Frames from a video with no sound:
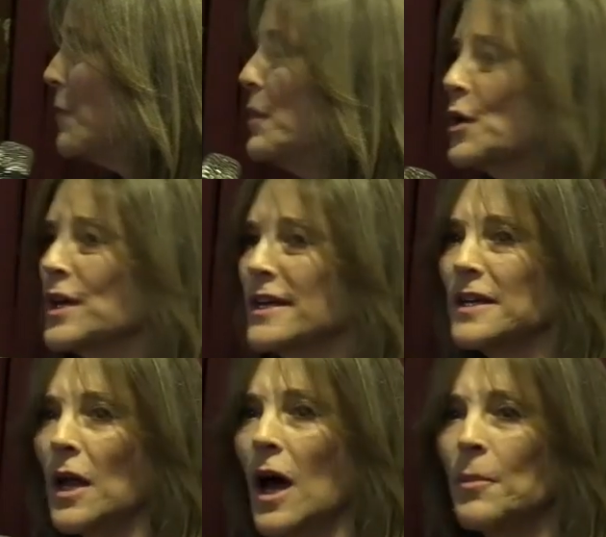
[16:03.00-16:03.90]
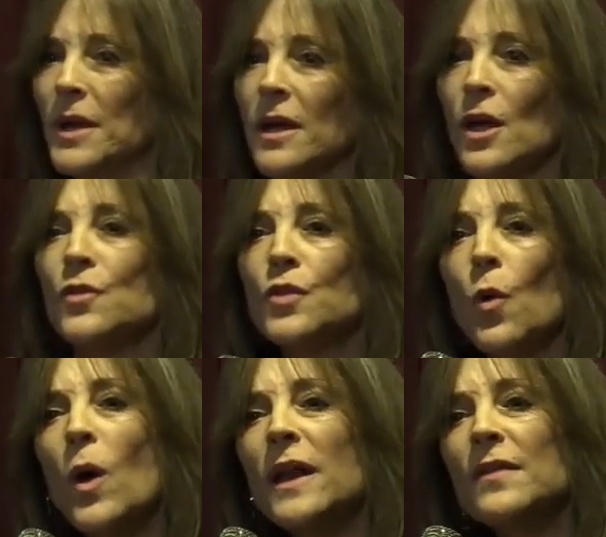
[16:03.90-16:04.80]
million in lobbying. So
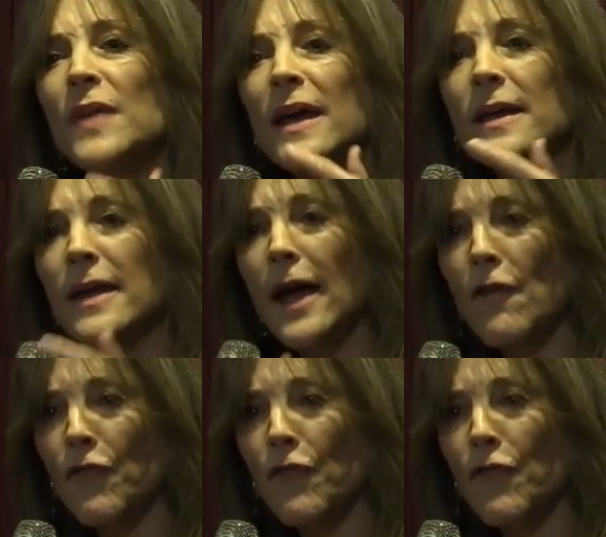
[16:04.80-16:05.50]
what did they get